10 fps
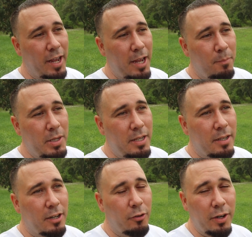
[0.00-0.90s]
can
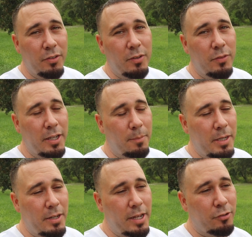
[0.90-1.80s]
be aggressive, they could
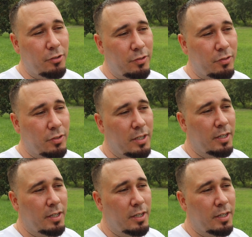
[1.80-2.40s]
be dangerous,